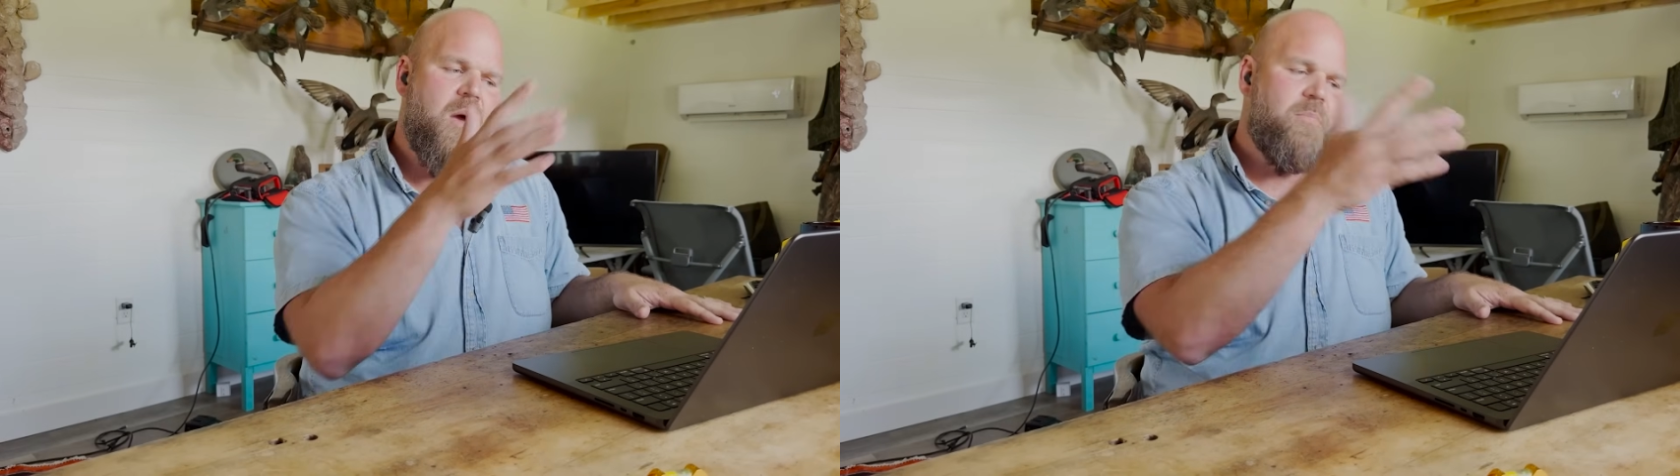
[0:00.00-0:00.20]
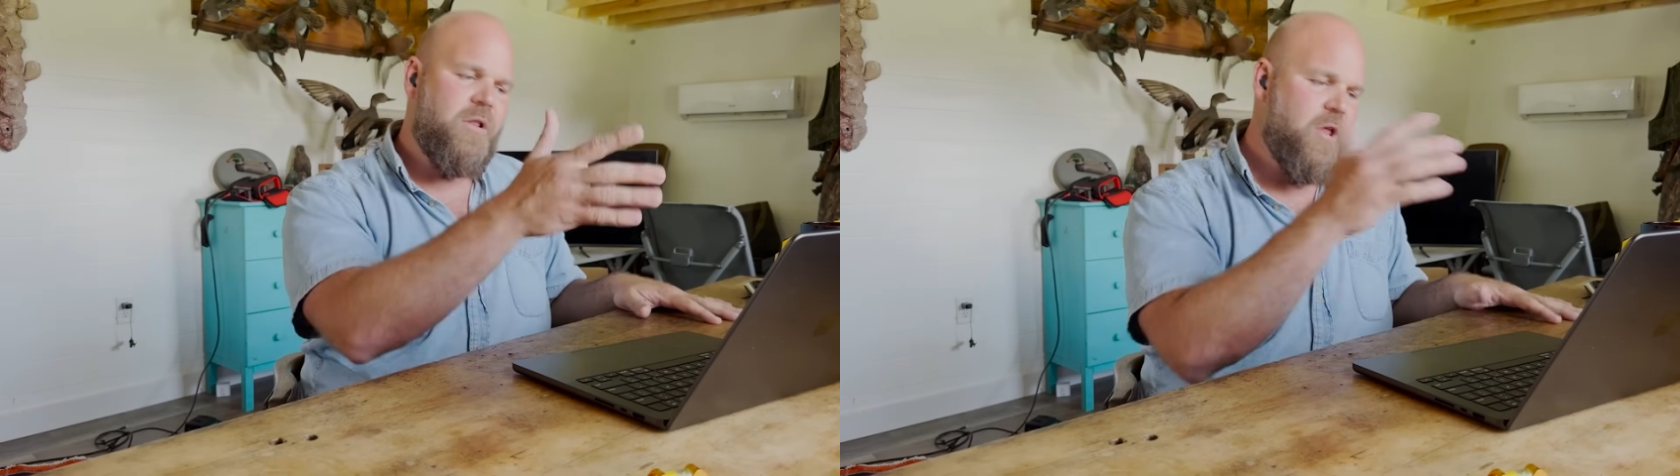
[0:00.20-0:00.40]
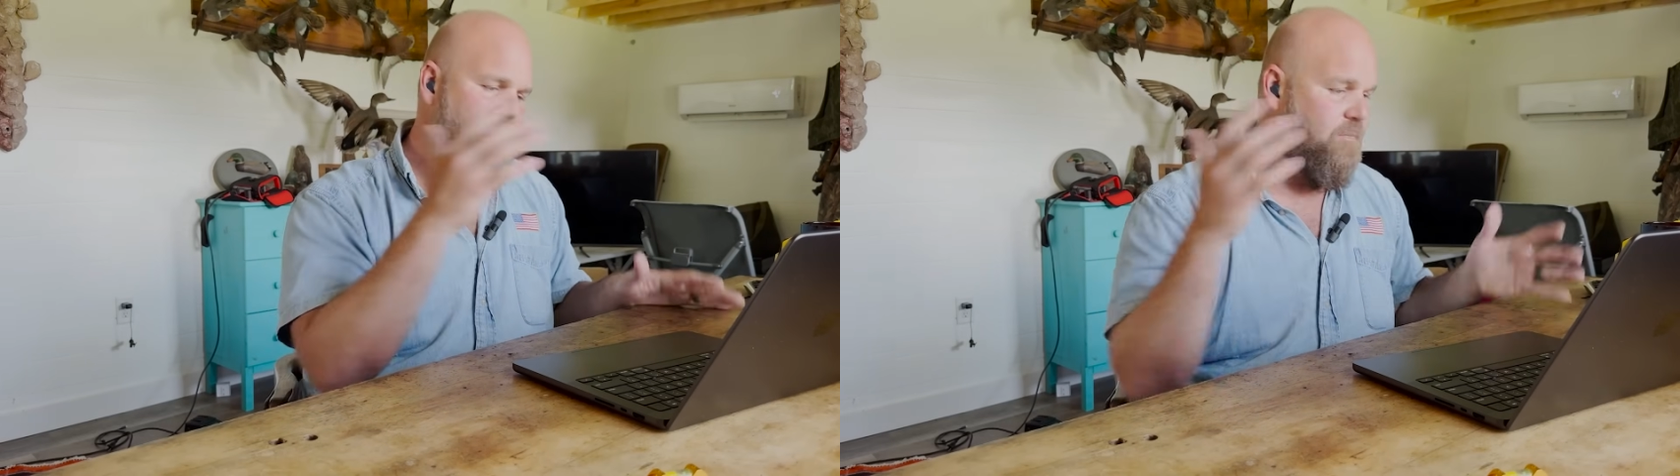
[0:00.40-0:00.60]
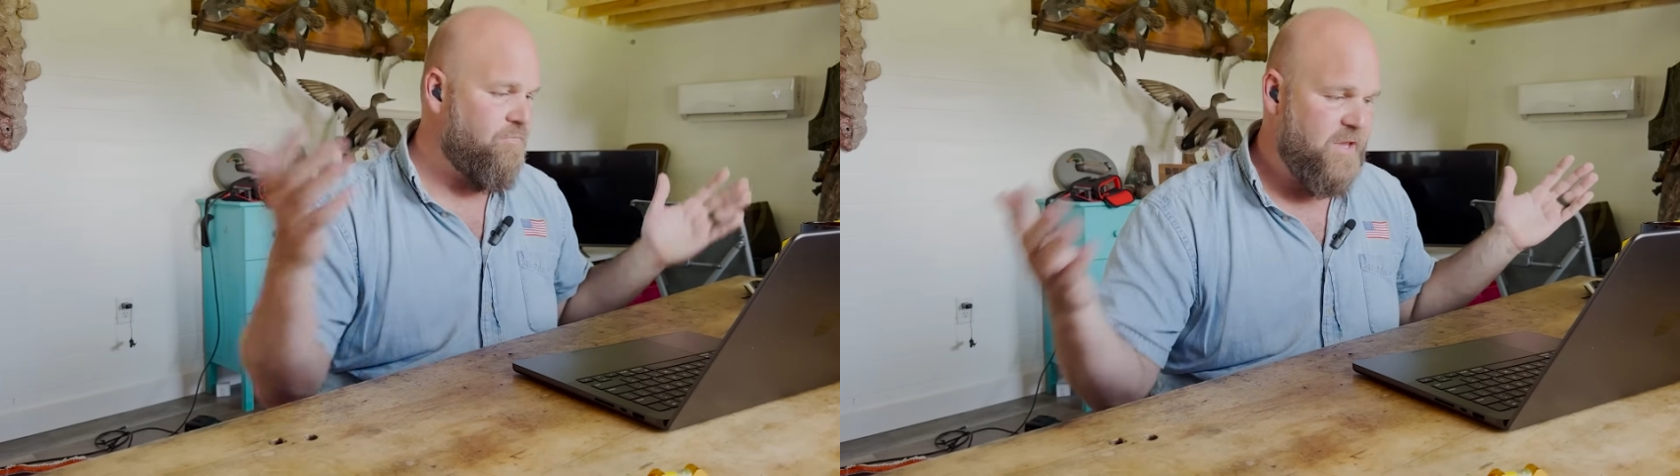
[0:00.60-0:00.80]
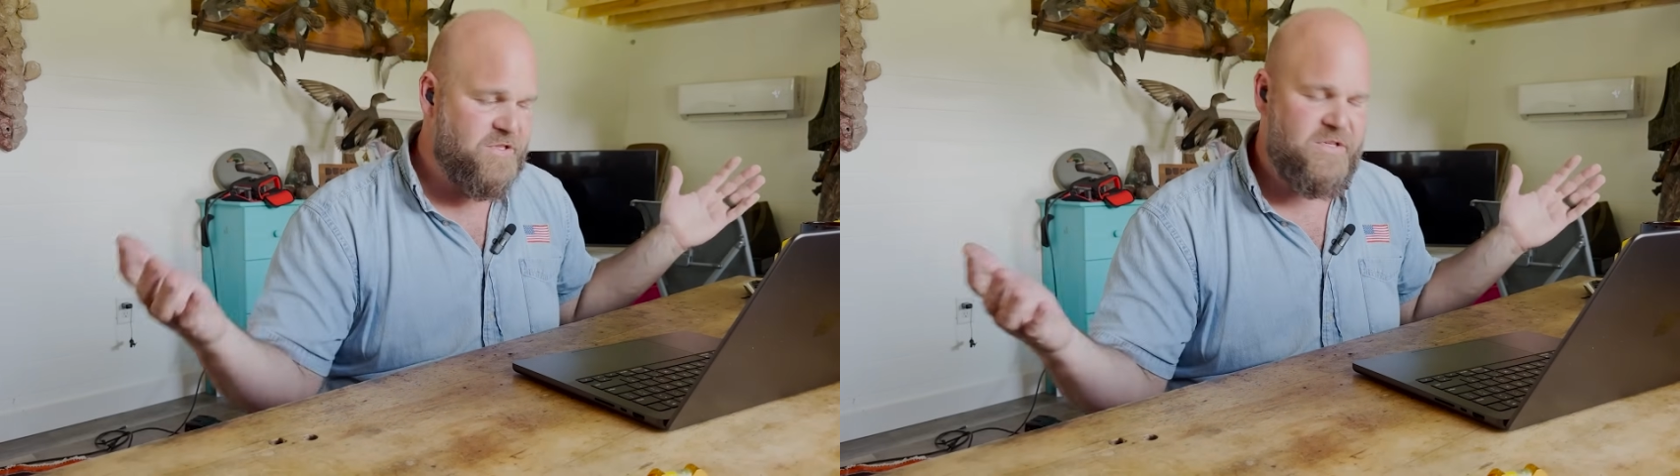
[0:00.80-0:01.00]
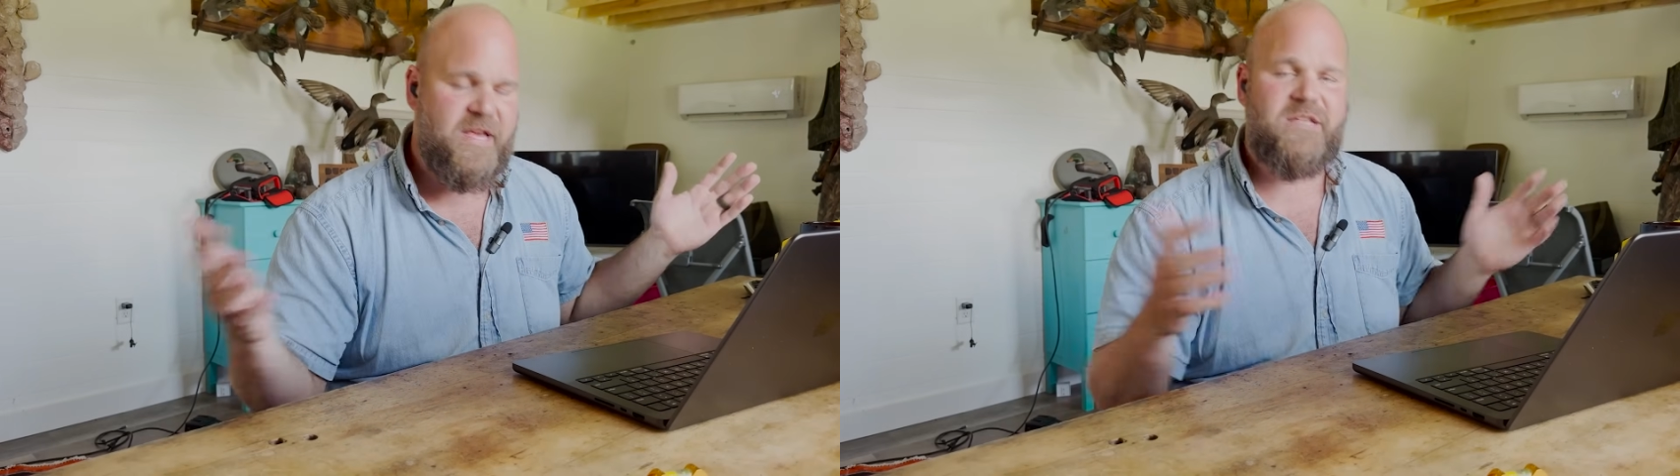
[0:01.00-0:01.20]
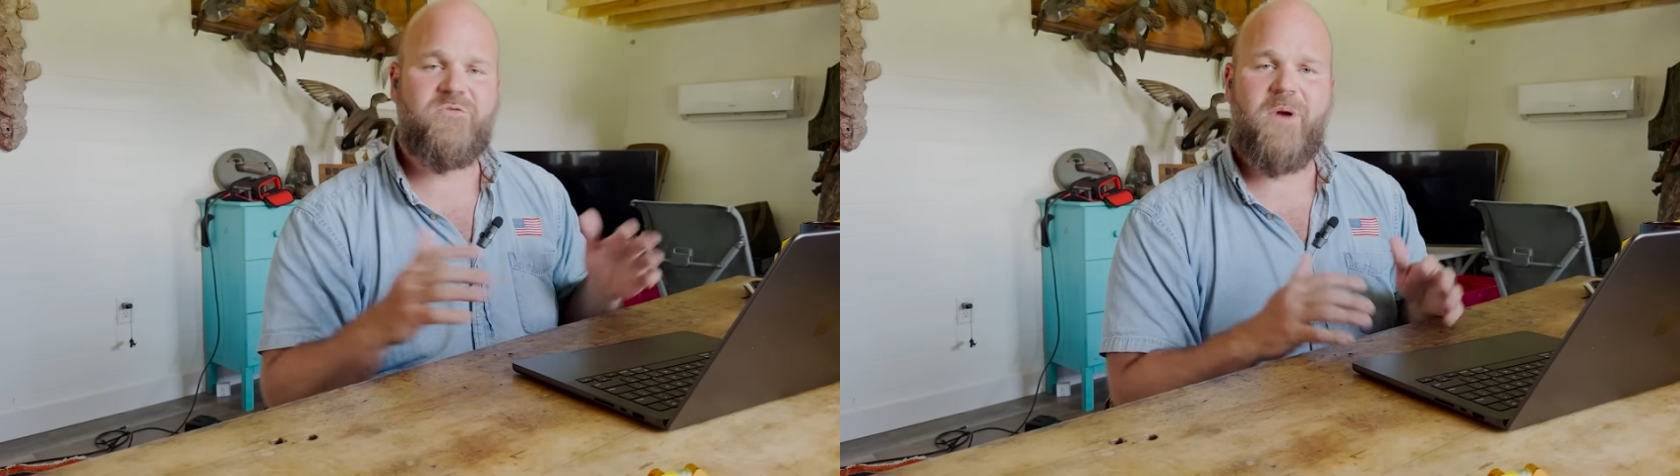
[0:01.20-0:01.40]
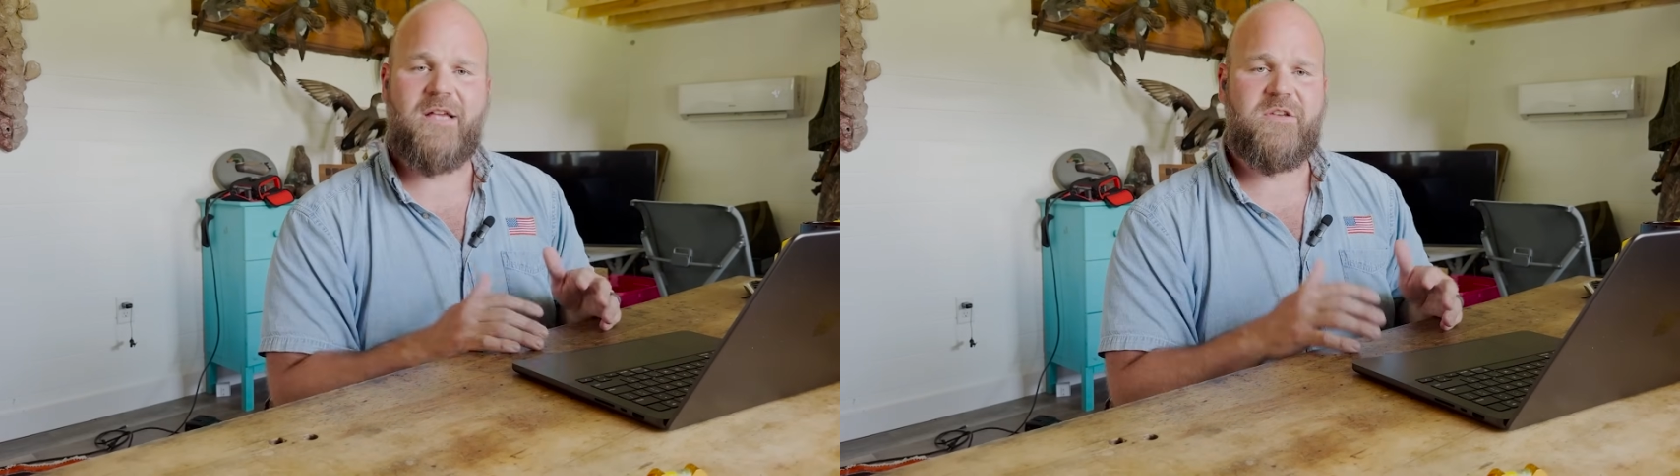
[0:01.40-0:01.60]
But look, this is his
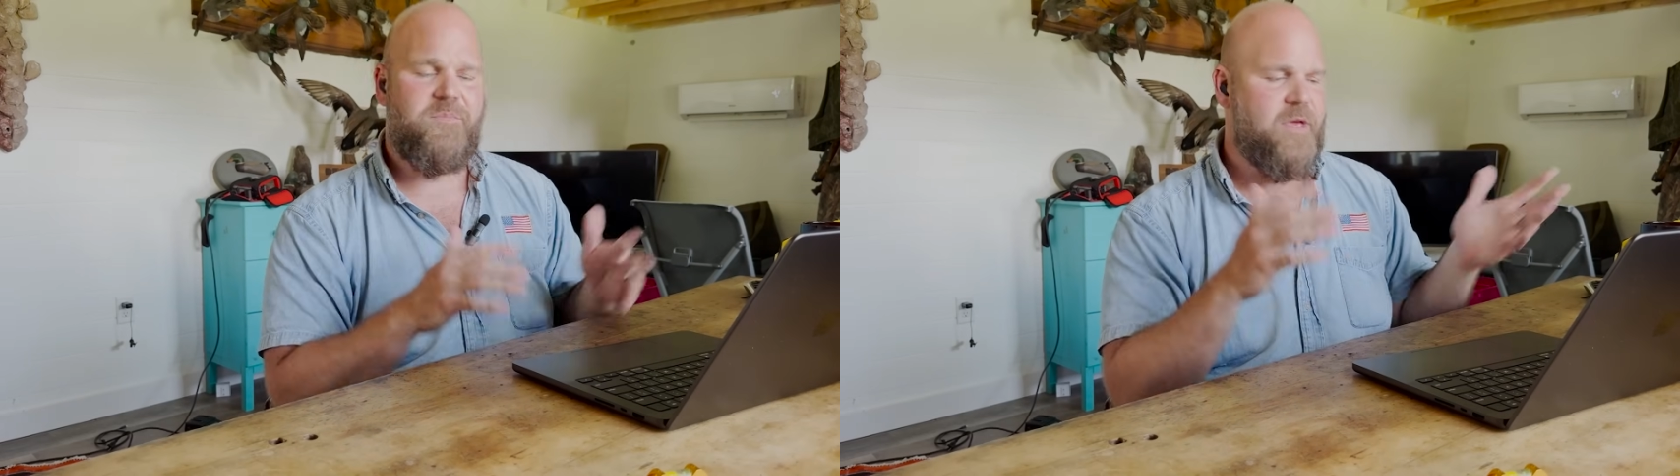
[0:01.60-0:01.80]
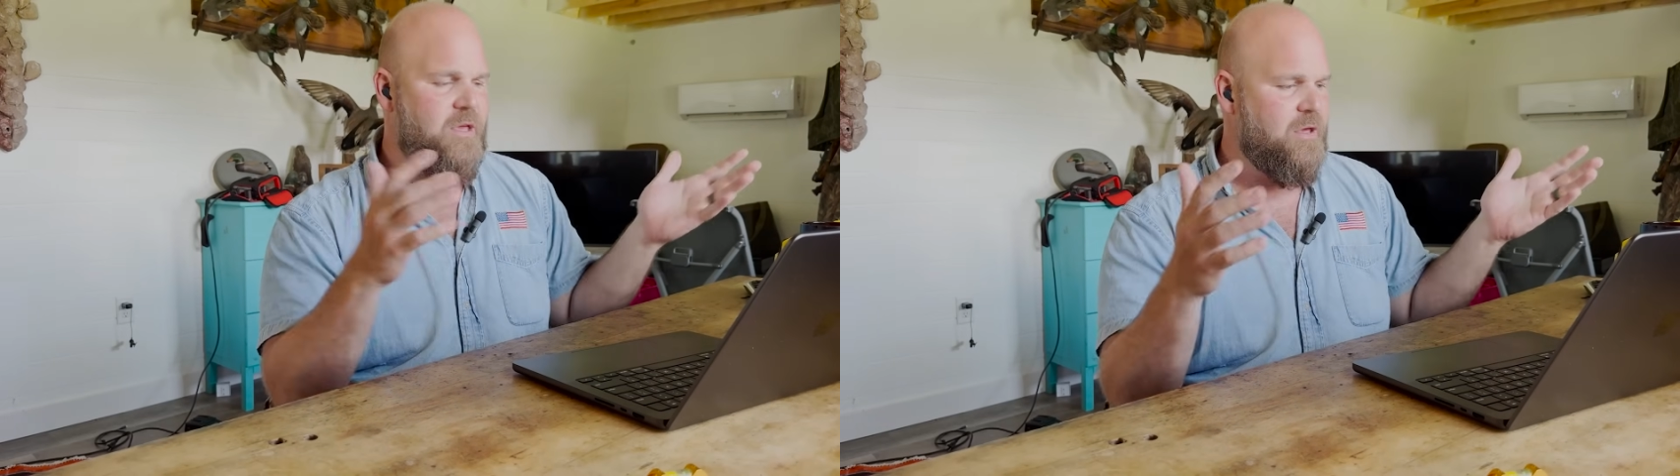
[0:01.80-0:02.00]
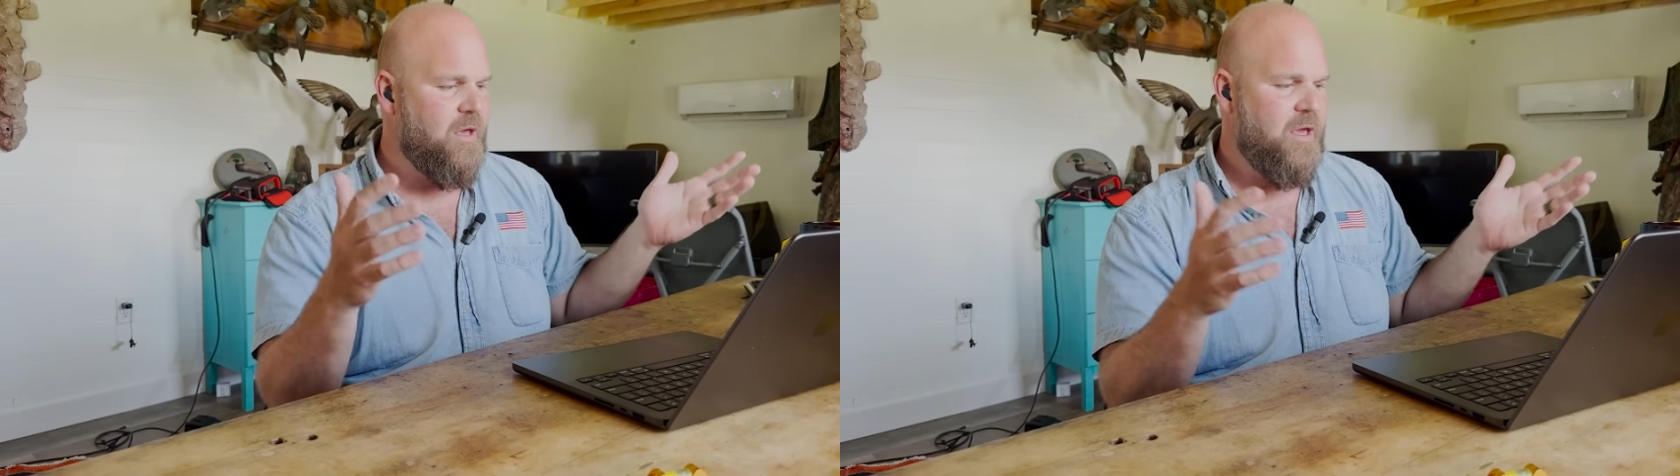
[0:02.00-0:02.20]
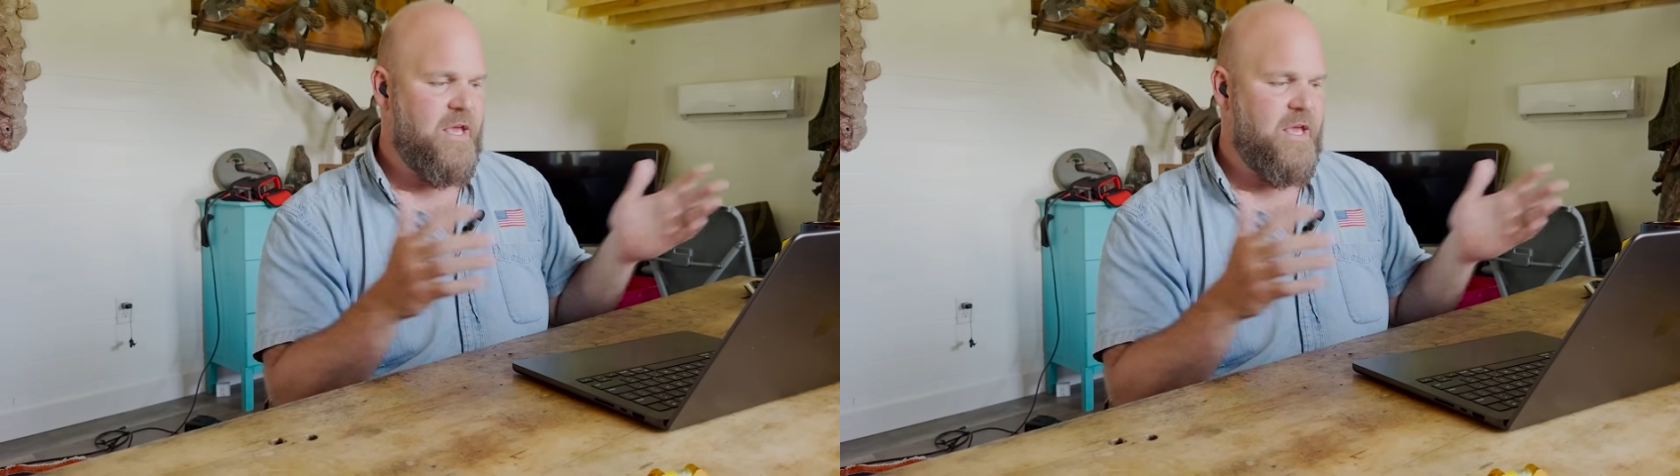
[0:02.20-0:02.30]
recipe.